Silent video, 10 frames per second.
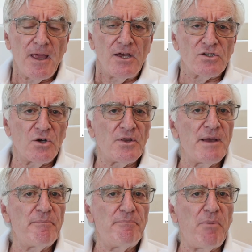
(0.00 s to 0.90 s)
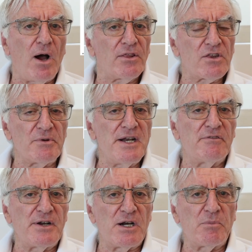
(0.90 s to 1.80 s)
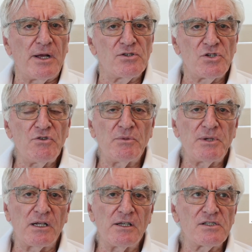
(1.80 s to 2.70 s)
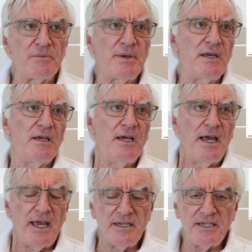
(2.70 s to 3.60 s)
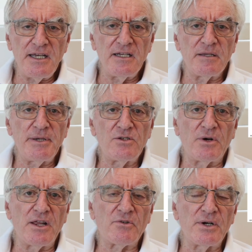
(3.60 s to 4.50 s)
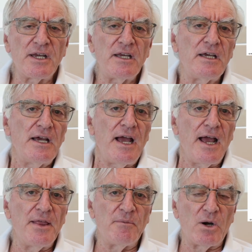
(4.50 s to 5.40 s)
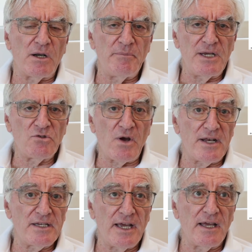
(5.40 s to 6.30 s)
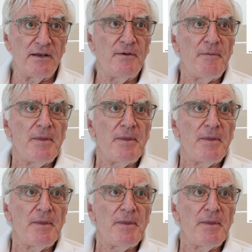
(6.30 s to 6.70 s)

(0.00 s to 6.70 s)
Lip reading: So they bought 3 different airplanes, 2 from Douglas, the B-18 and the B-23, and the Martin B-10.